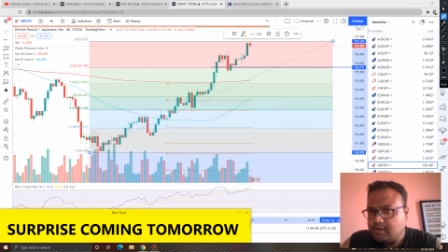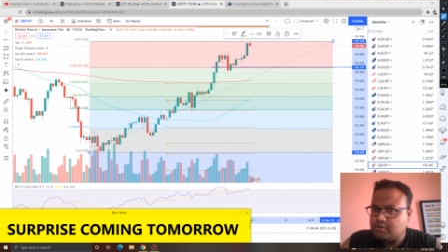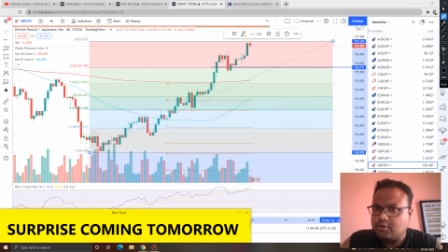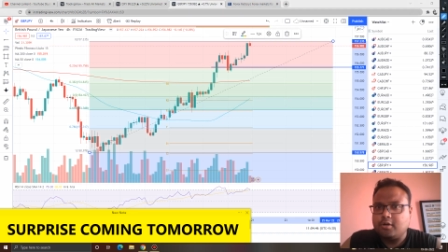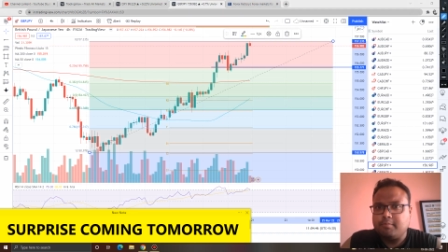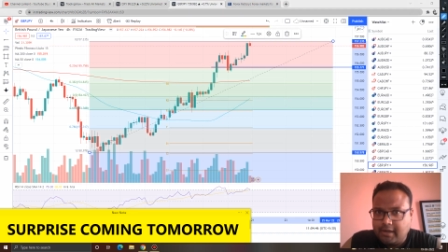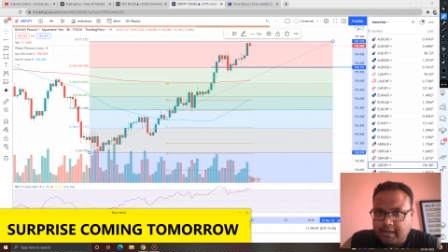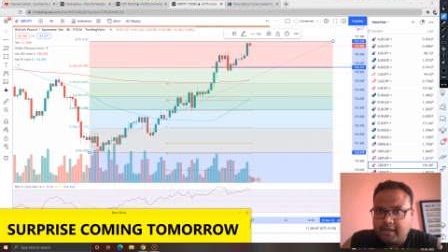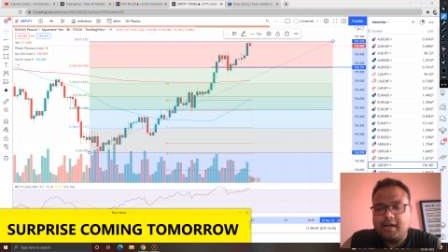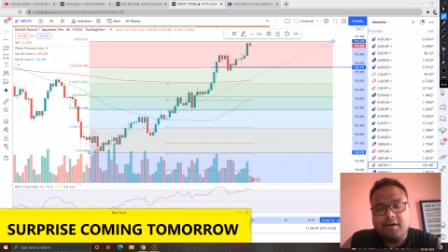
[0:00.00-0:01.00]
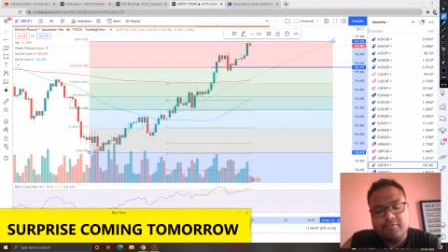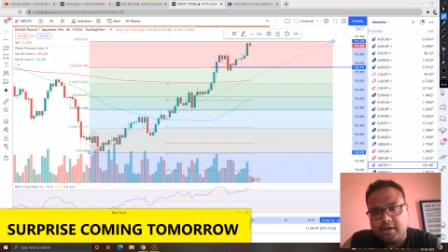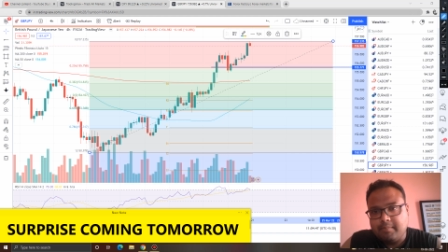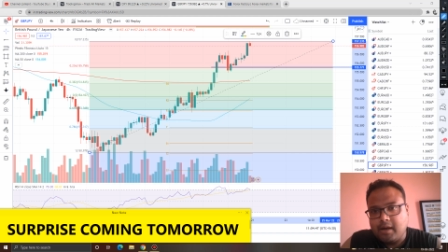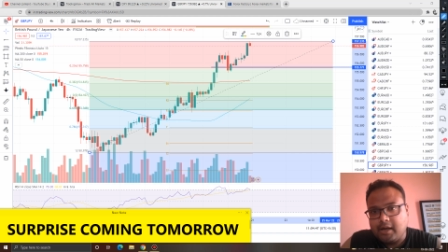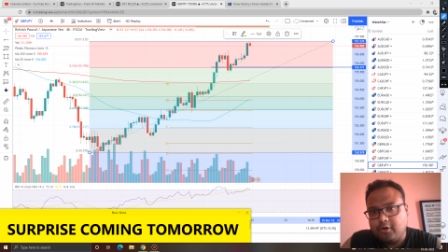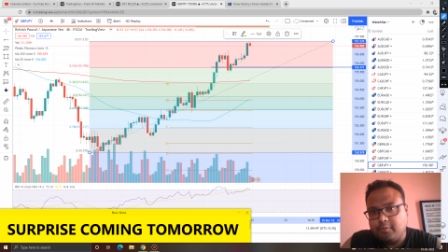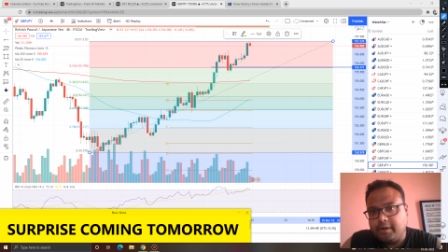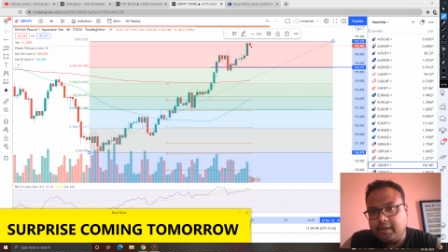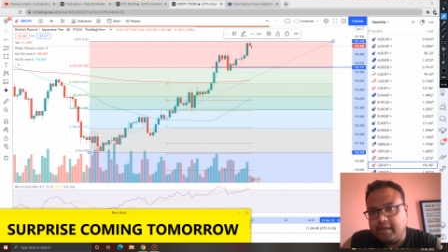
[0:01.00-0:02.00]
So on Monday after the market
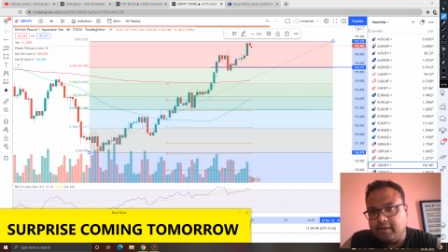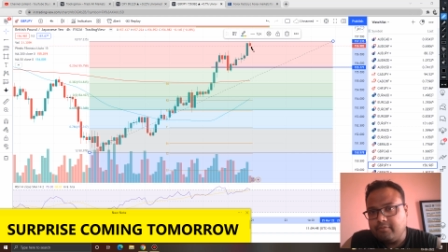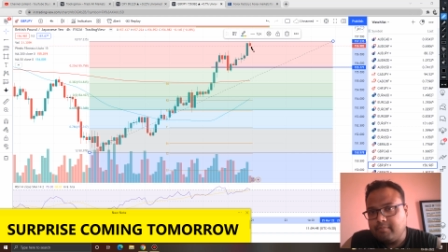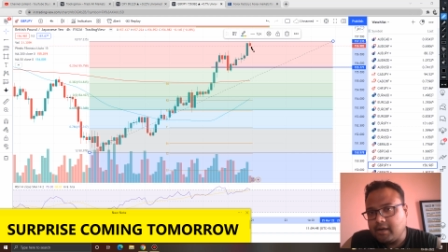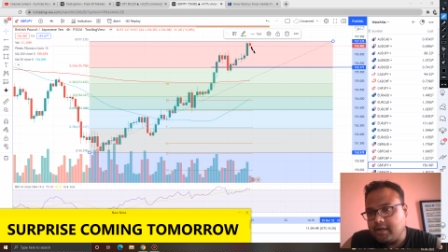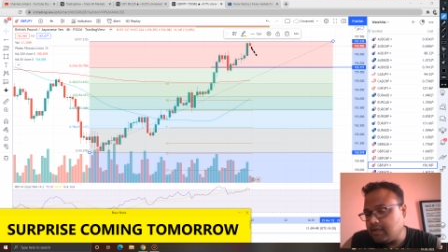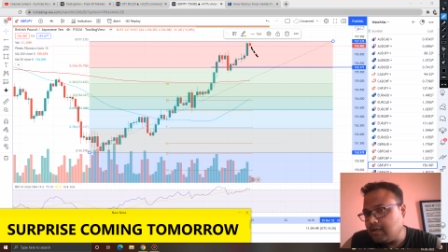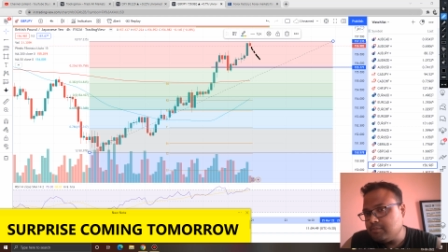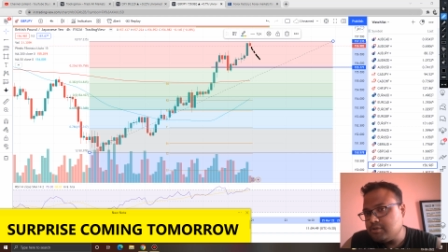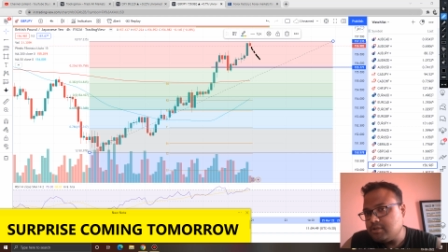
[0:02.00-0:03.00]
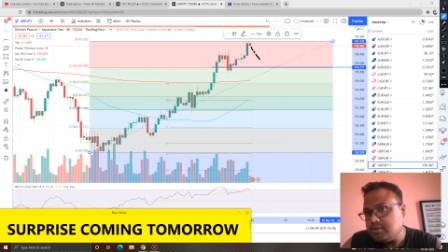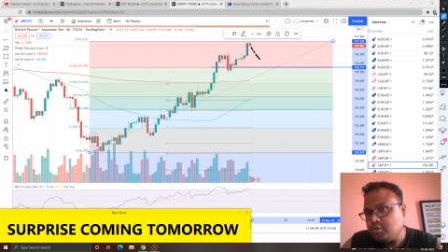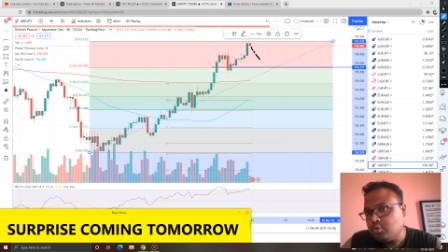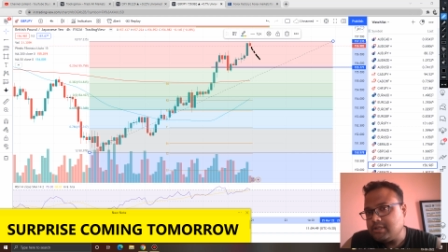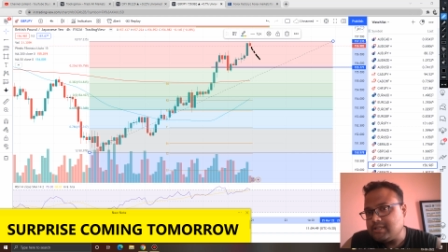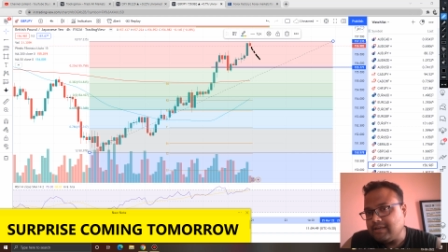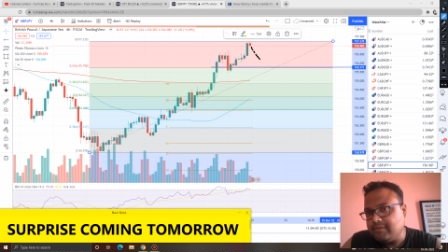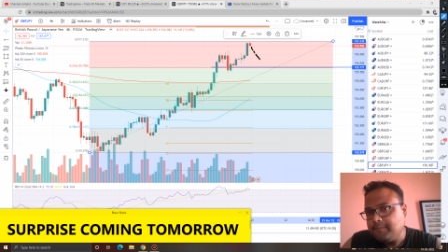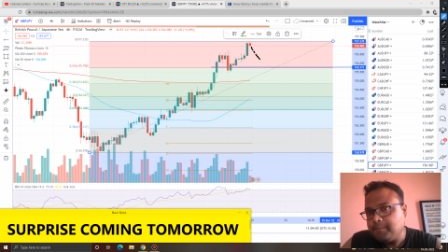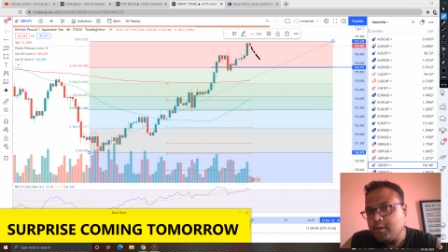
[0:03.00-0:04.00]
opening, if market comes to this
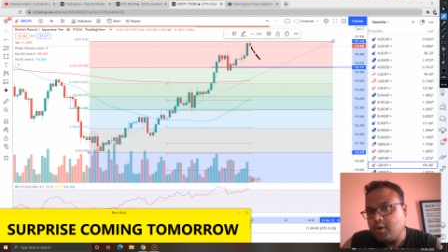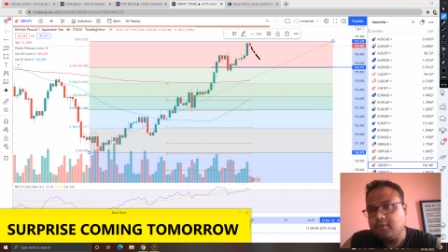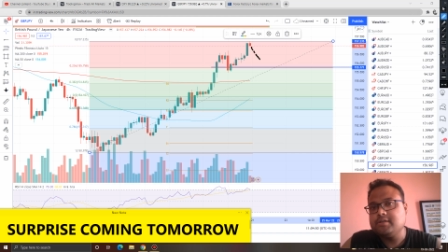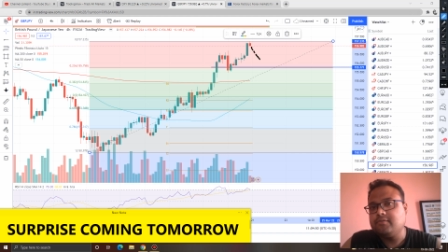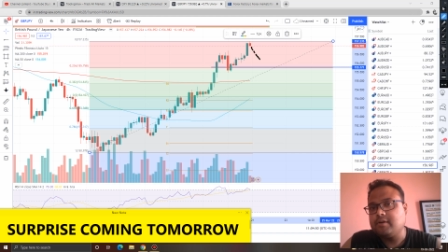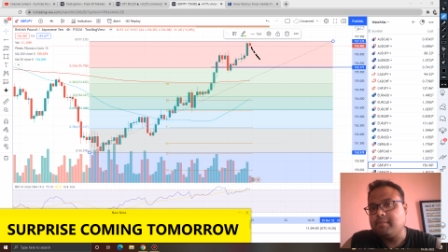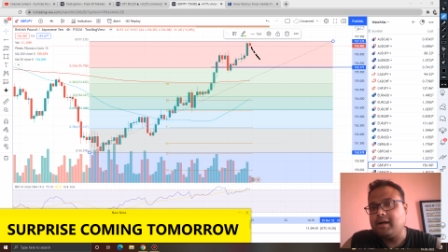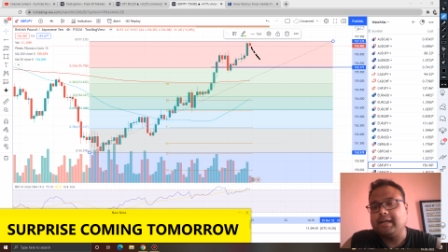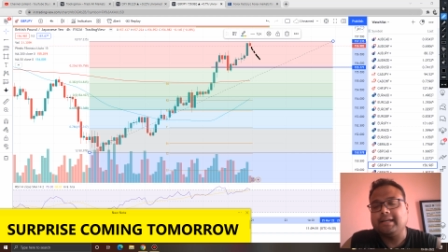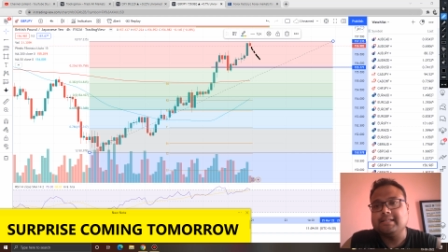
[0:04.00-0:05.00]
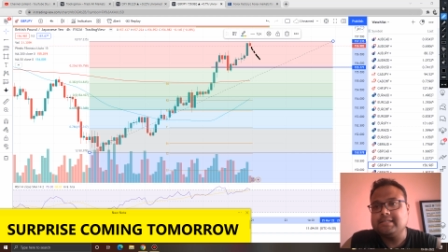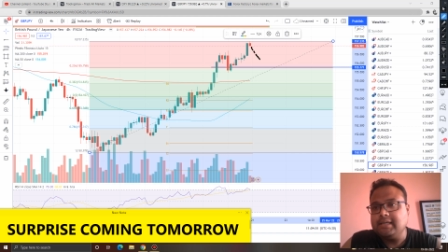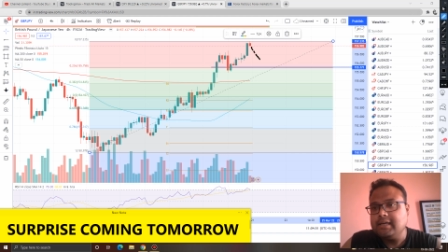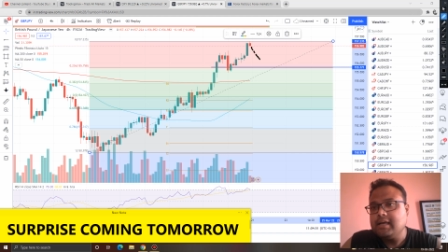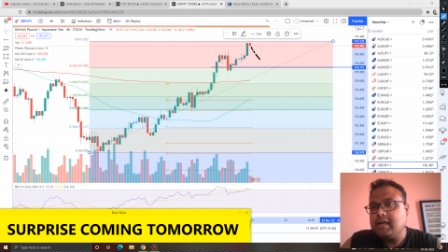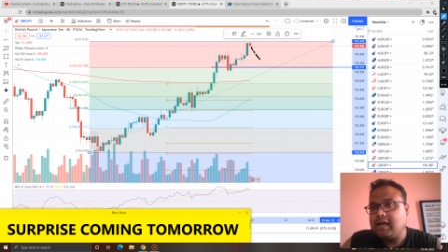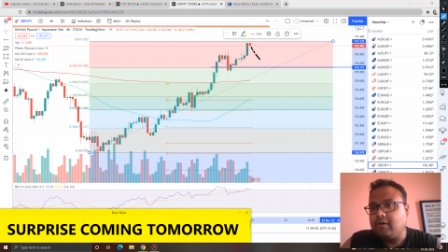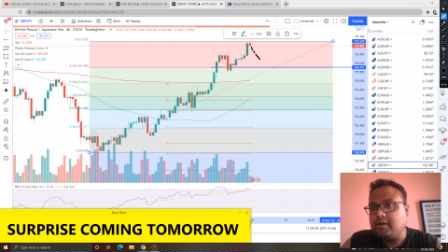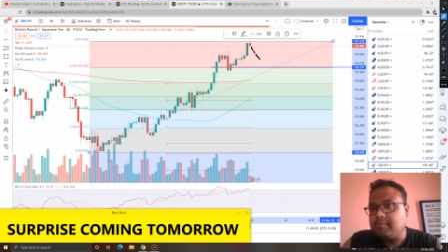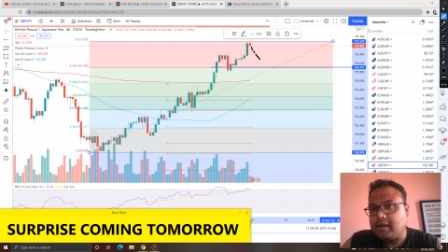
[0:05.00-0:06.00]
level, observe the market and see
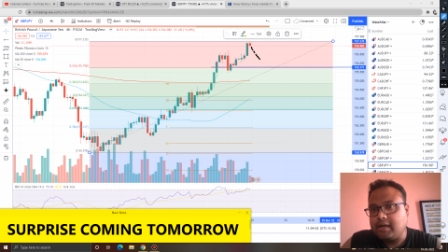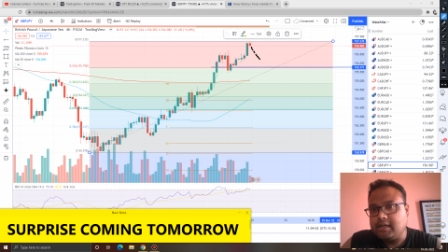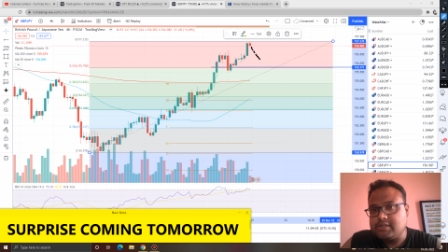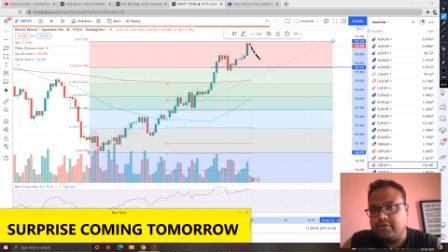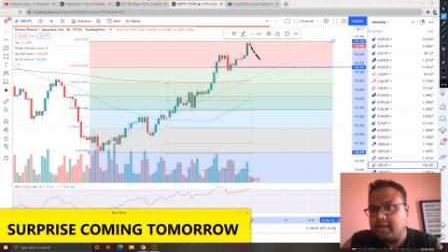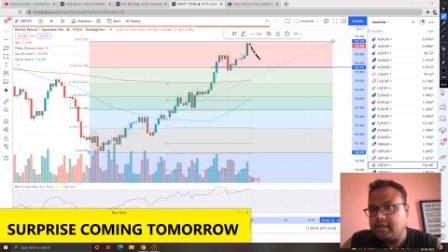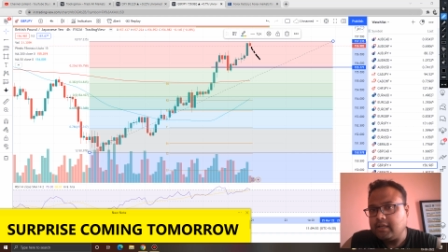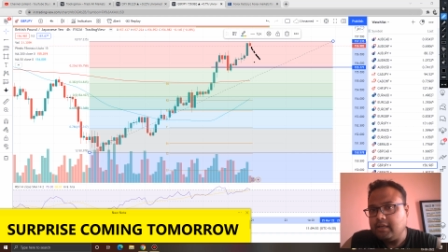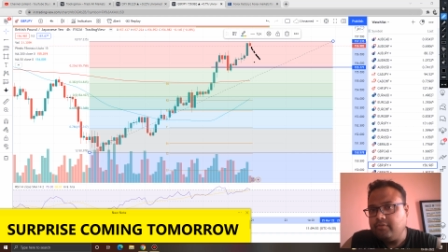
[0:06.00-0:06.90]
how the market is reacting.